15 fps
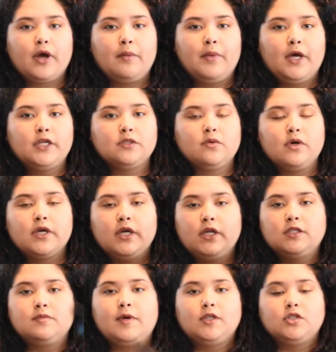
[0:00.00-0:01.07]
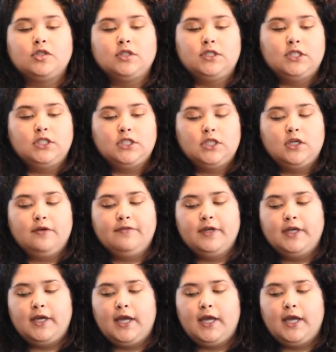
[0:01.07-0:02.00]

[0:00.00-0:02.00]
I might as well get a special edition of it,